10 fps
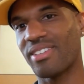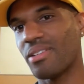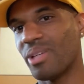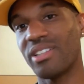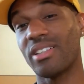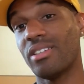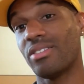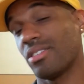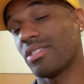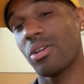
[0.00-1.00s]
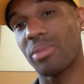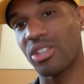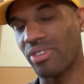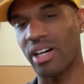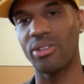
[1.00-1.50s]
as I mentioned, it's just so
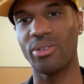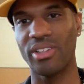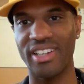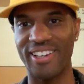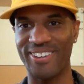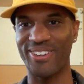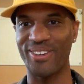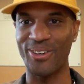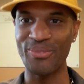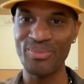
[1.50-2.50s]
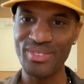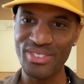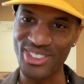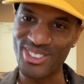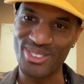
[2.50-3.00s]
much value in that. You know,
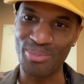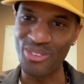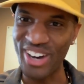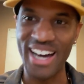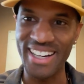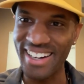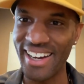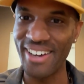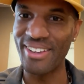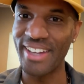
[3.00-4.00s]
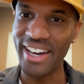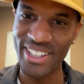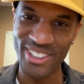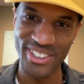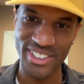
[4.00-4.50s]
just yeah. providing that that
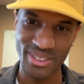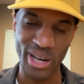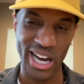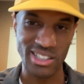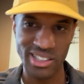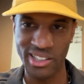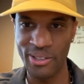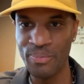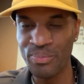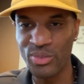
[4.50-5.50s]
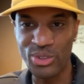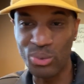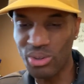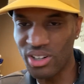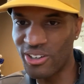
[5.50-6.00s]
energy back to the
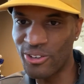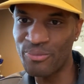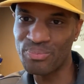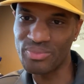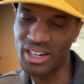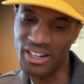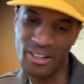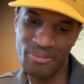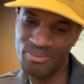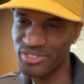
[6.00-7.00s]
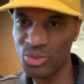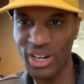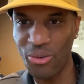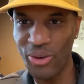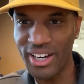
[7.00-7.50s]
world uh, it's what
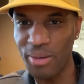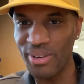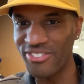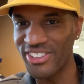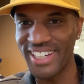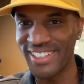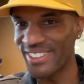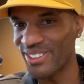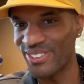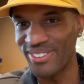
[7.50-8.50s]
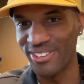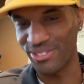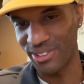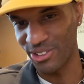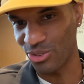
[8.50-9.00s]
I wake up every day to do.
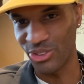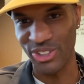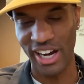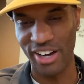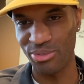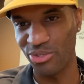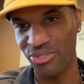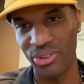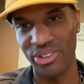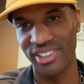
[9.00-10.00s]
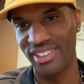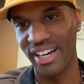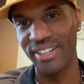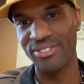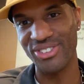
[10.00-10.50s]
It's, it's what drives me forward in life.